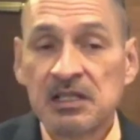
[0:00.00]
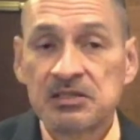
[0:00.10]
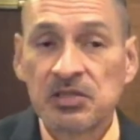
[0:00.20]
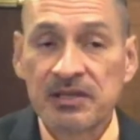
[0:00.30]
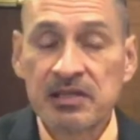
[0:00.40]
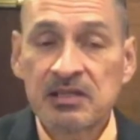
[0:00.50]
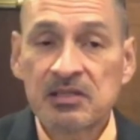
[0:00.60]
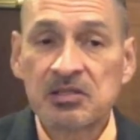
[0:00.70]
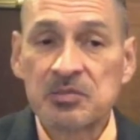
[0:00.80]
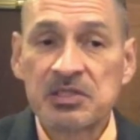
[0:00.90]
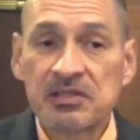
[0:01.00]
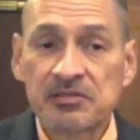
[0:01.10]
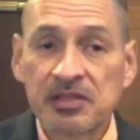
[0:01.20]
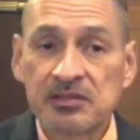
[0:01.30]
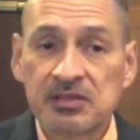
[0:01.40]
So I think it could be
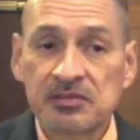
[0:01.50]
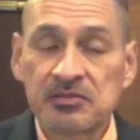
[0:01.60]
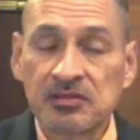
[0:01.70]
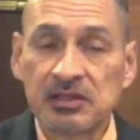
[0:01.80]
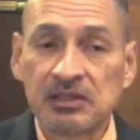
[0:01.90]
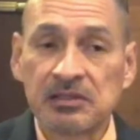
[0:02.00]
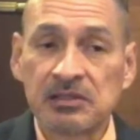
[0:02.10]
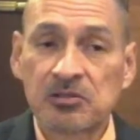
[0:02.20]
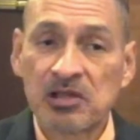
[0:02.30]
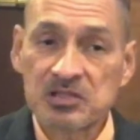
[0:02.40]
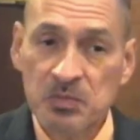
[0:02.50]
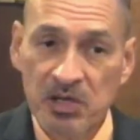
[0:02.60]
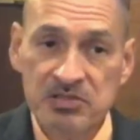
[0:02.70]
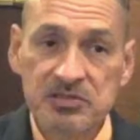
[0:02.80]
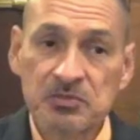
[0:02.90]
effective in a
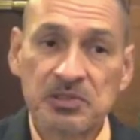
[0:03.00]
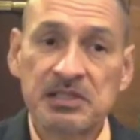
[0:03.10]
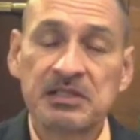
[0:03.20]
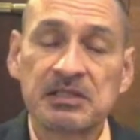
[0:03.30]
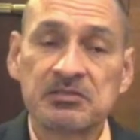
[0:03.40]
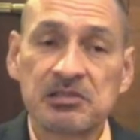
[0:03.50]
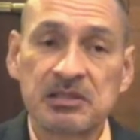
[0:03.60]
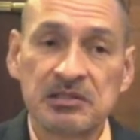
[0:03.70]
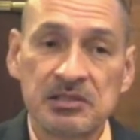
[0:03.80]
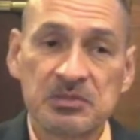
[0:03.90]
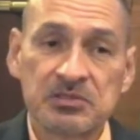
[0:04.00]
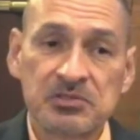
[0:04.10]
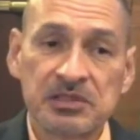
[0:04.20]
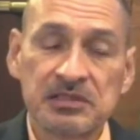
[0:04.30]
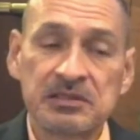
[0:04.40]
cross-partisan way if we can
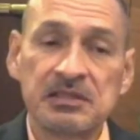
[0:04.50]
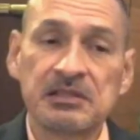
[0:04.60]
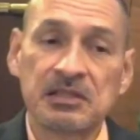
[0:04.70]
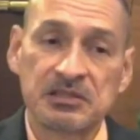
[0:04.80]
demonstrate that